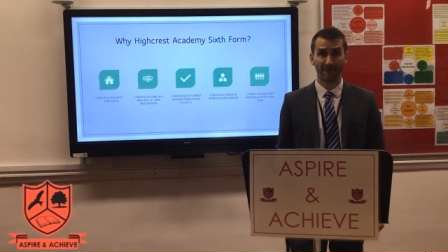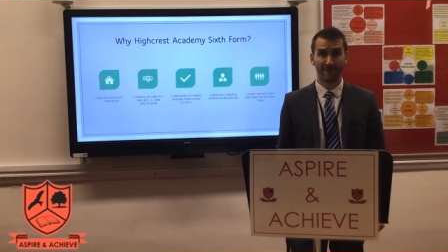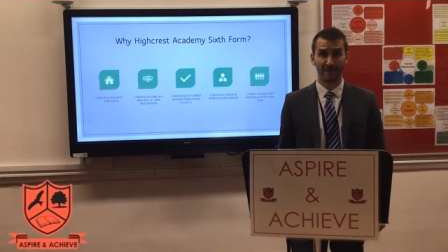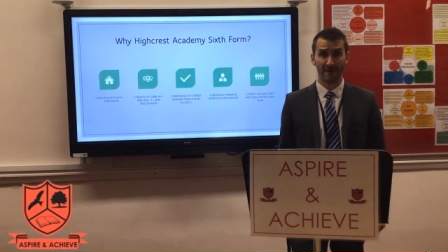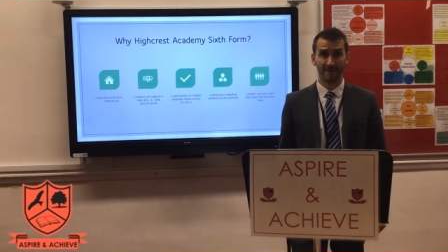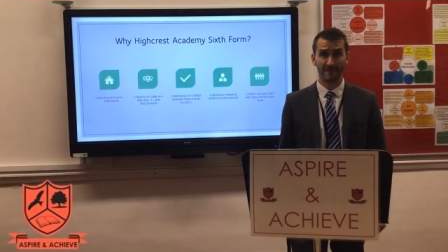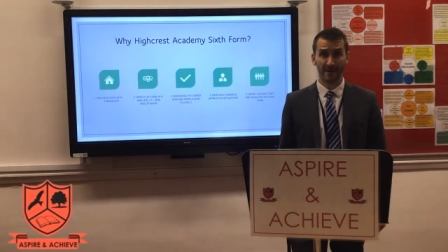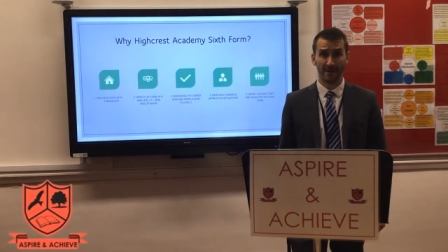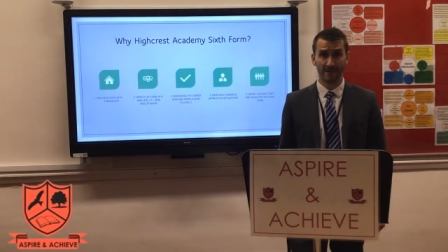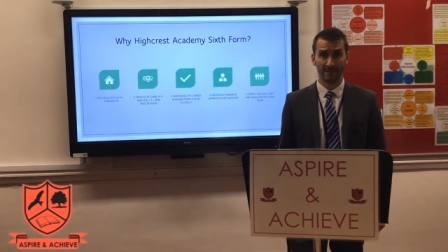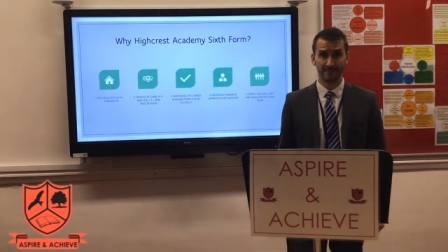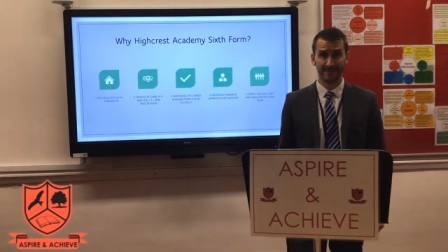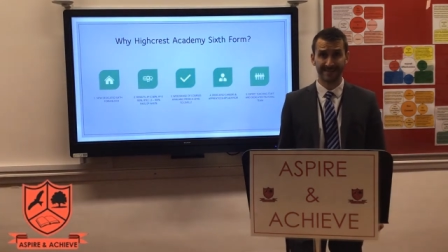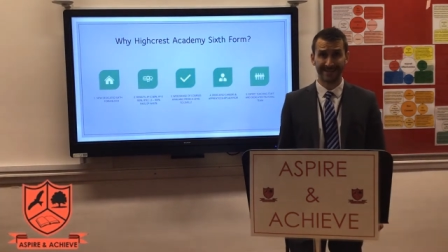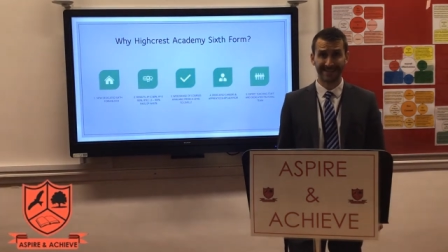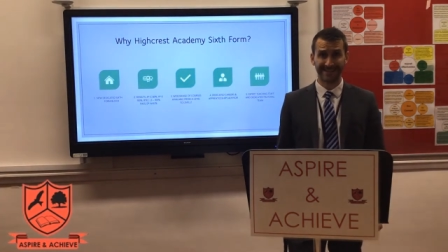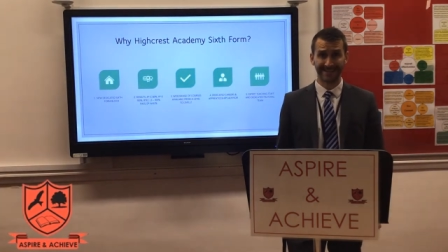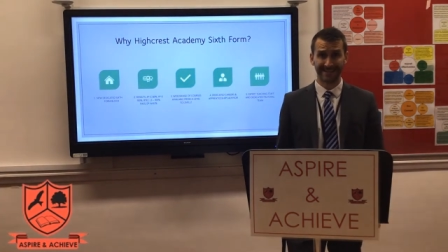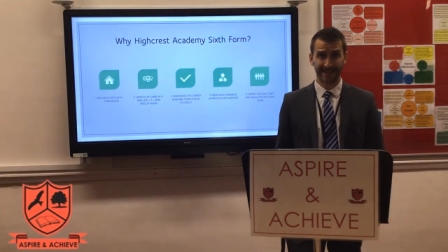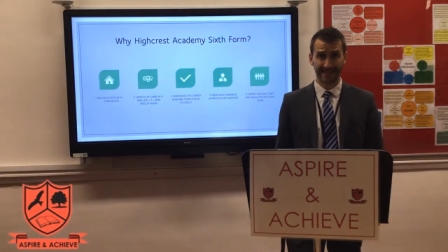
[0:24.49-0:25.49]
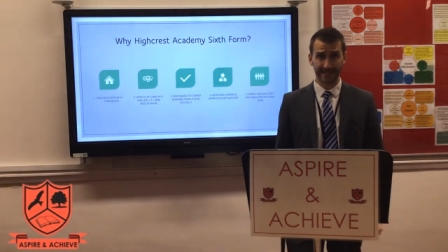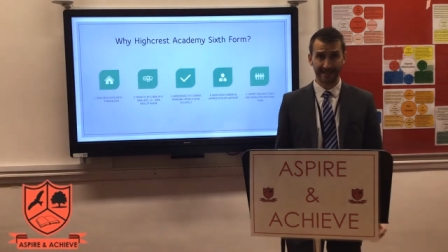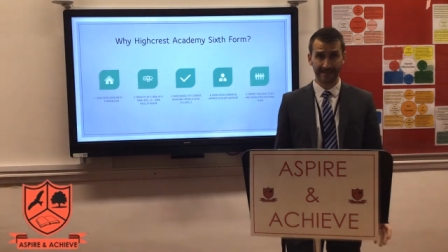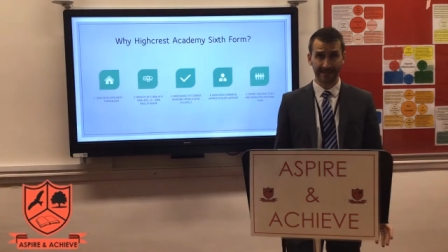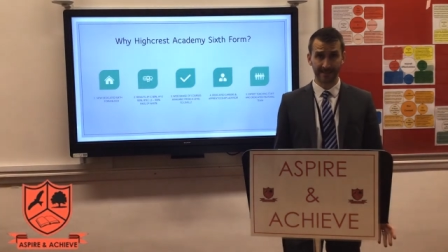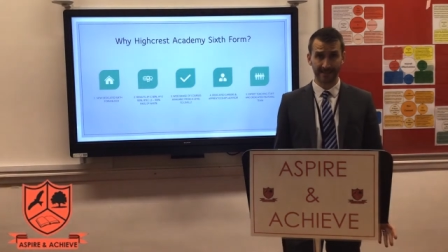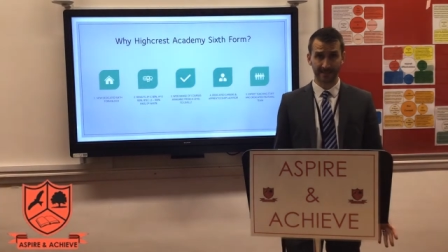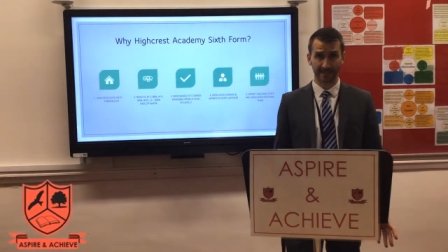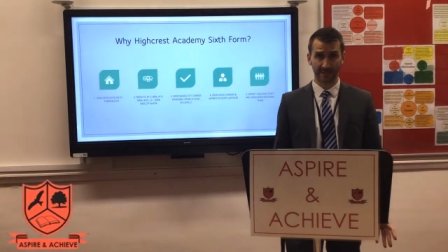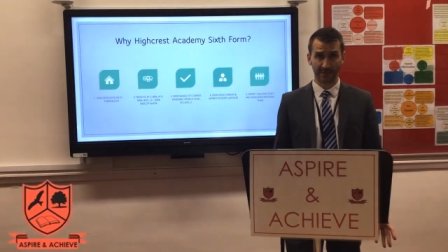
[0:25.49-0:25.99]
very own
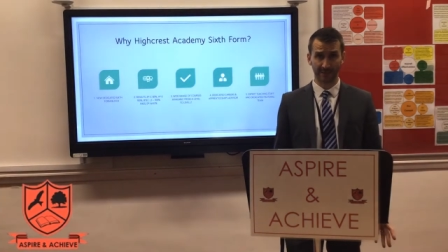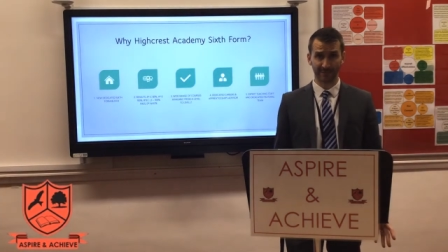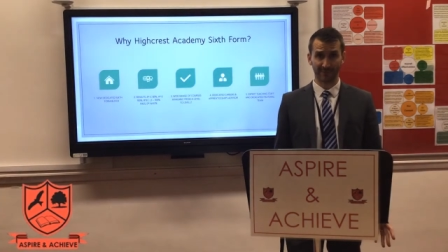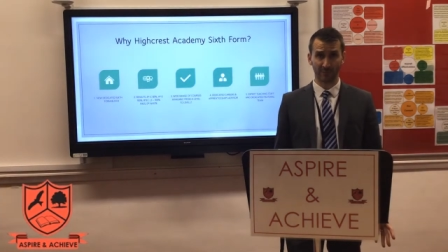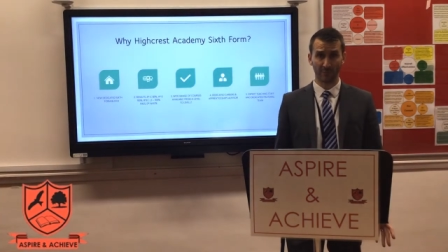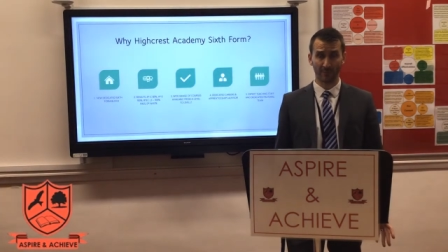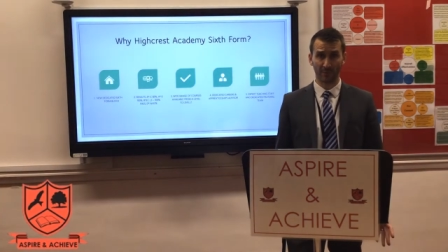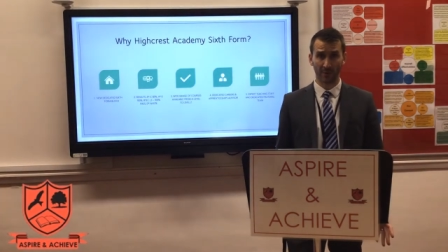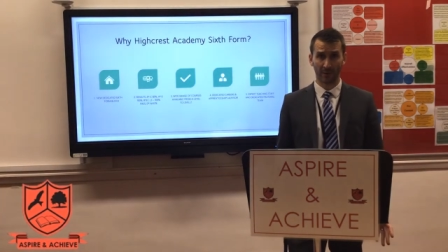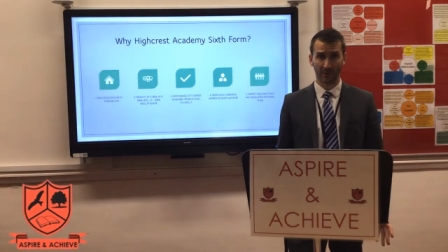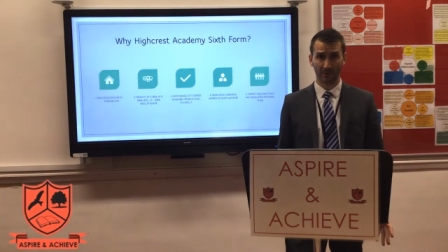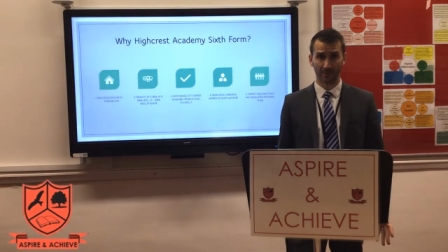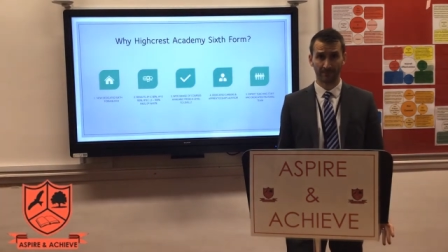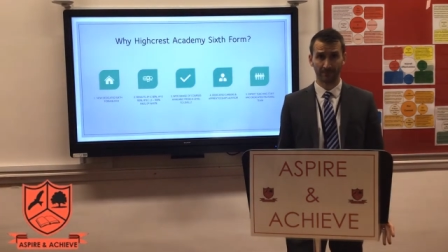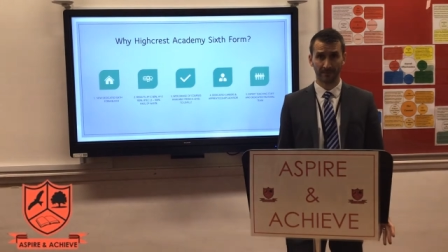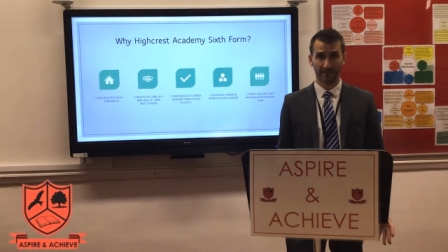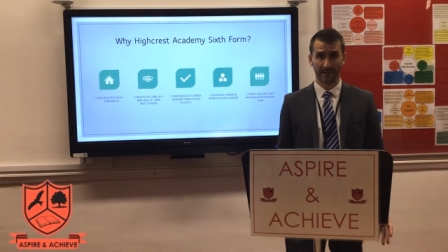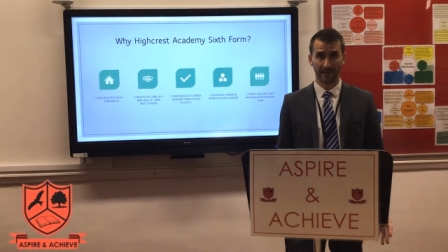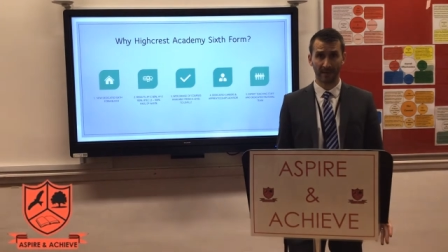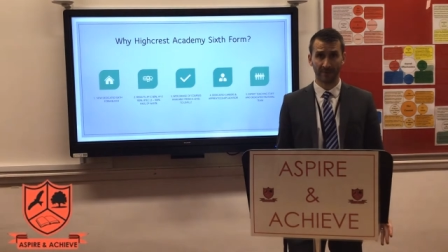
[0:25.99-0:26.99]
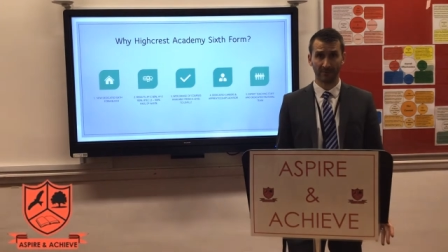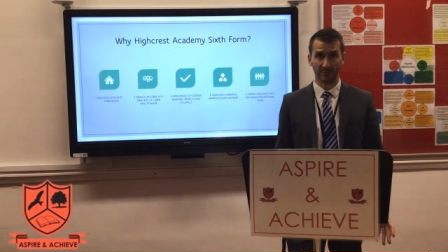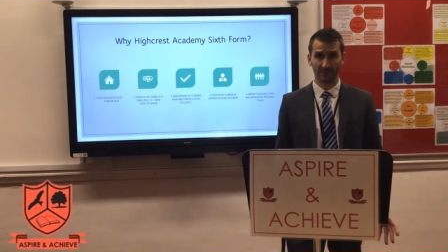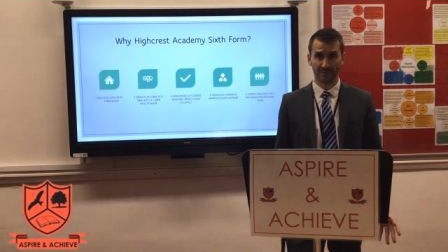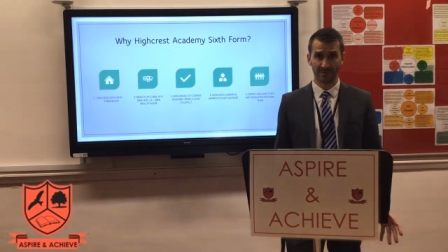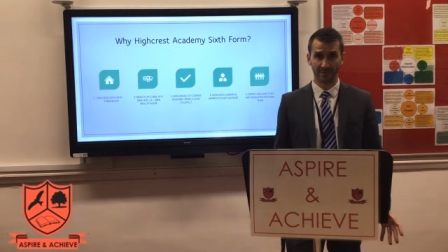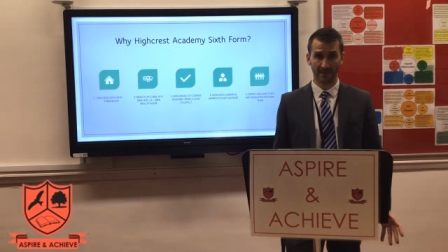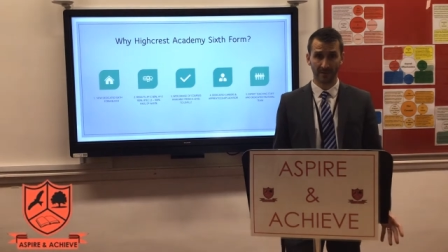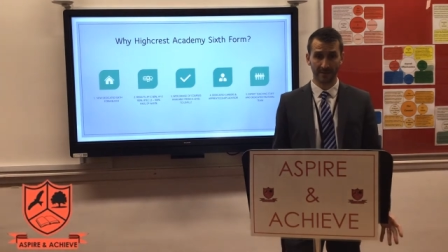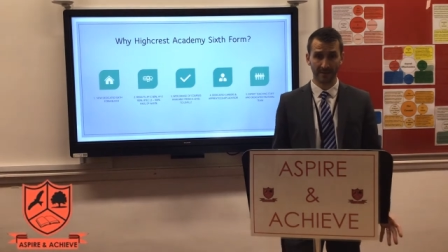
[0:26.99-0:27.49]
dedicated Sixth Form block here on
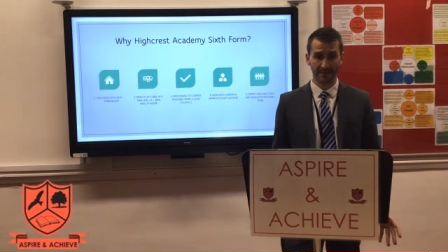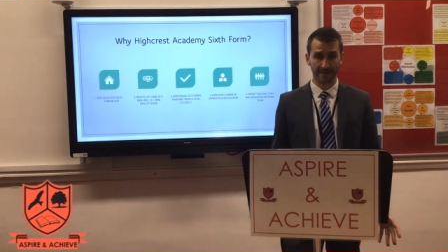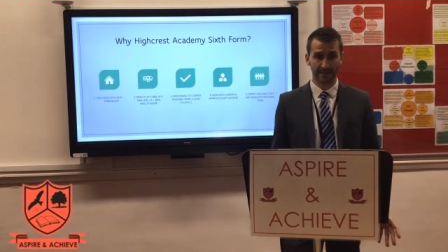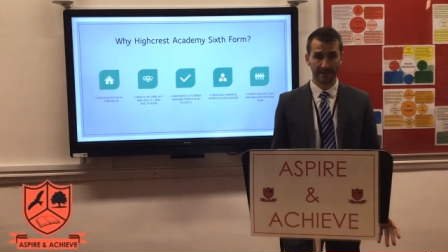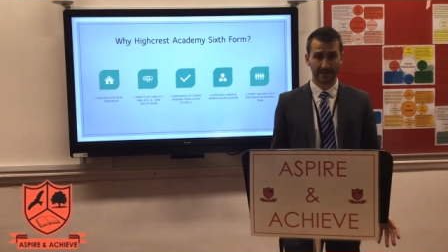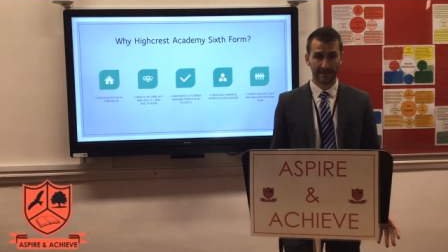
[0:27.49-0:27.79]
site